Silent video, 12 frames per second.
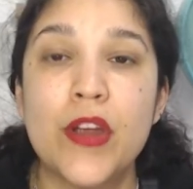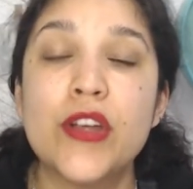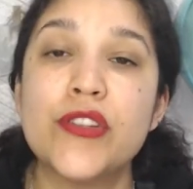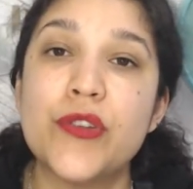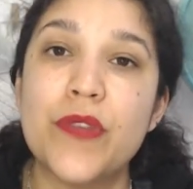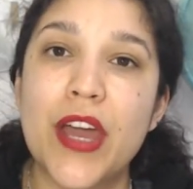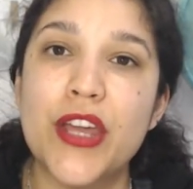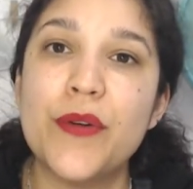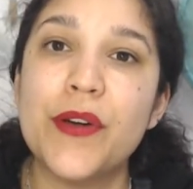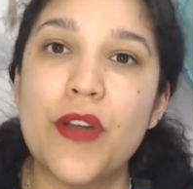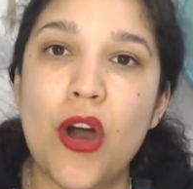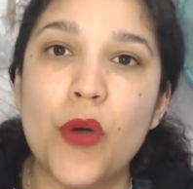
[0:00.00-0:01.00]
so that you can
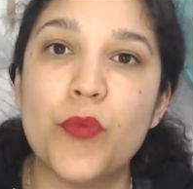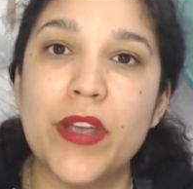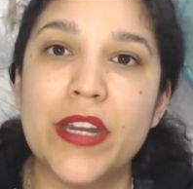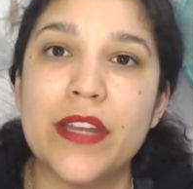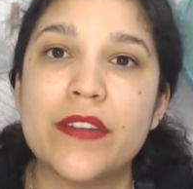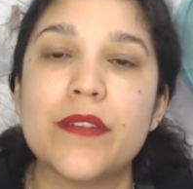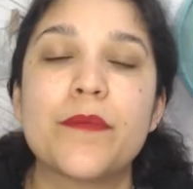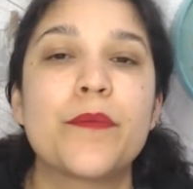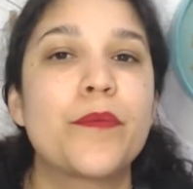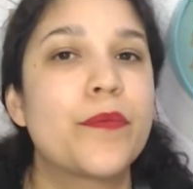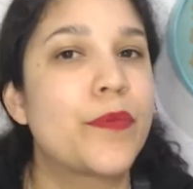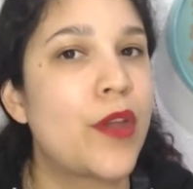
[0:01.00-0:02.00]
all read it
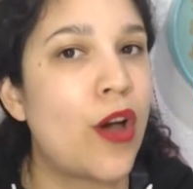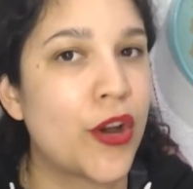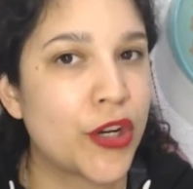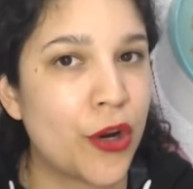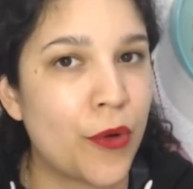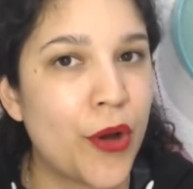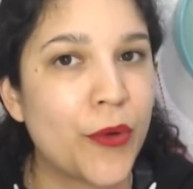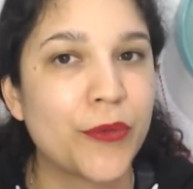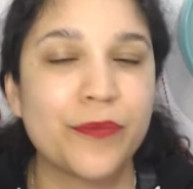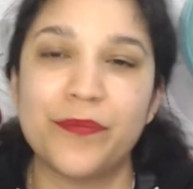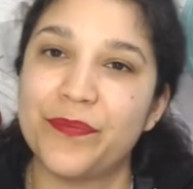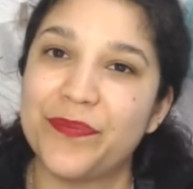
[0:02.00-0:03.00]
on your own.
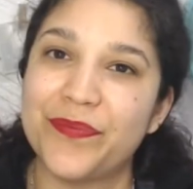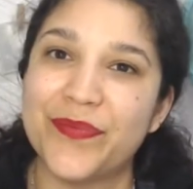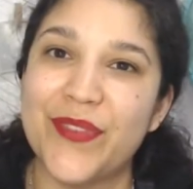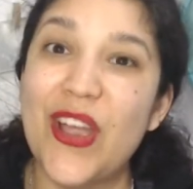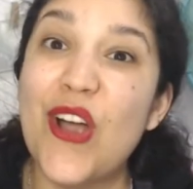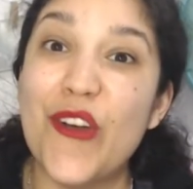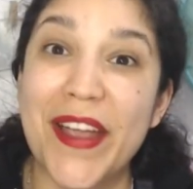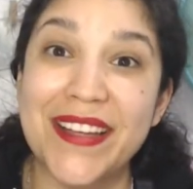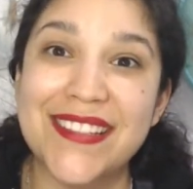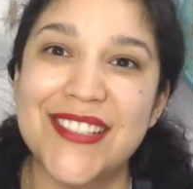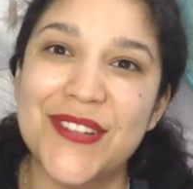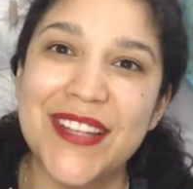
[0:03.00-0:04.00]
Alright,
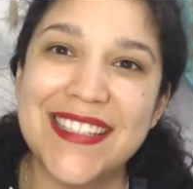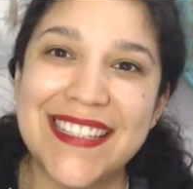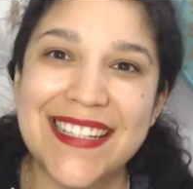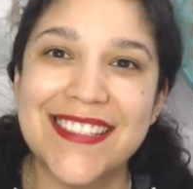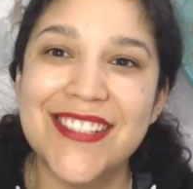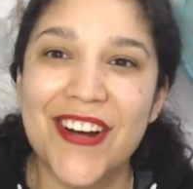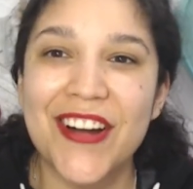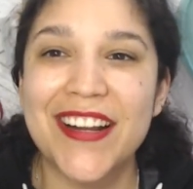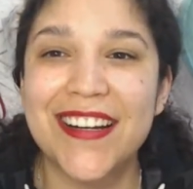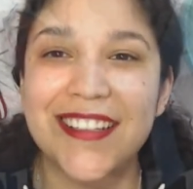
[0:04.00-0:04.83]
so let's get started.